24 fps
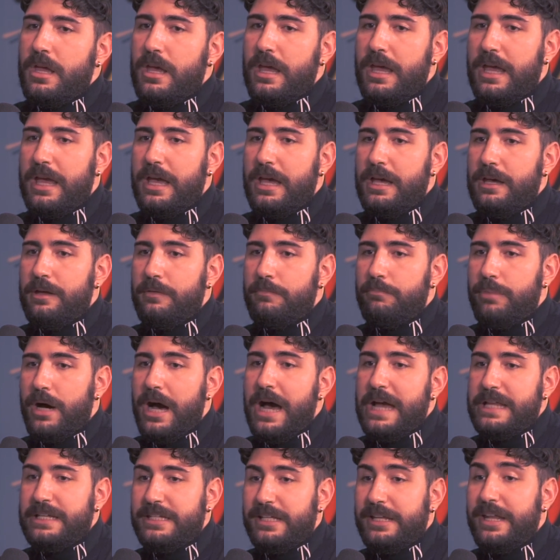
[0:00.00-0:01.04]
But
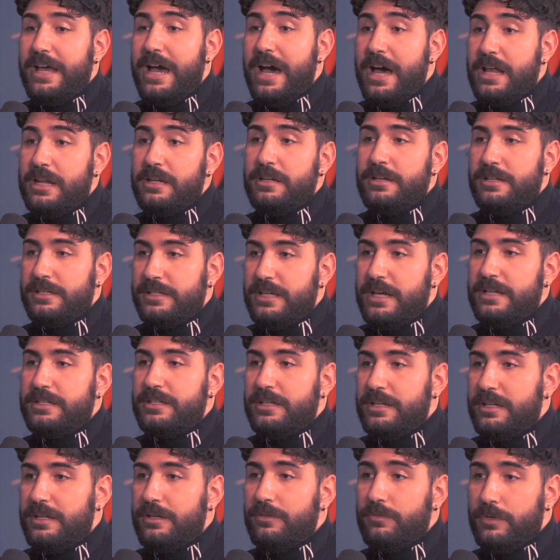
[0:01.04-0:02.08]
I did it out of
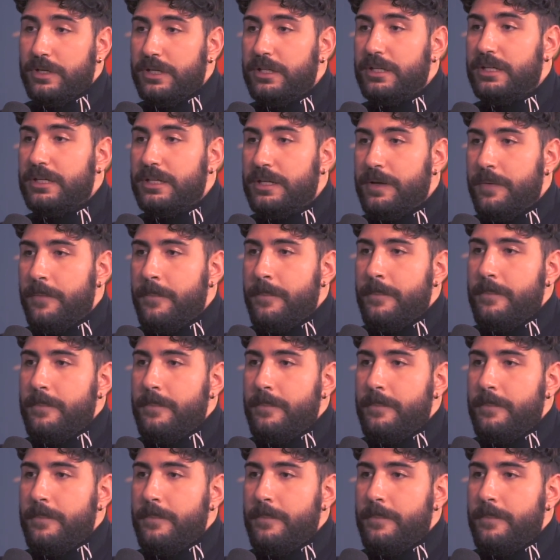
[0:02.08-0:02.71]
necessity, really.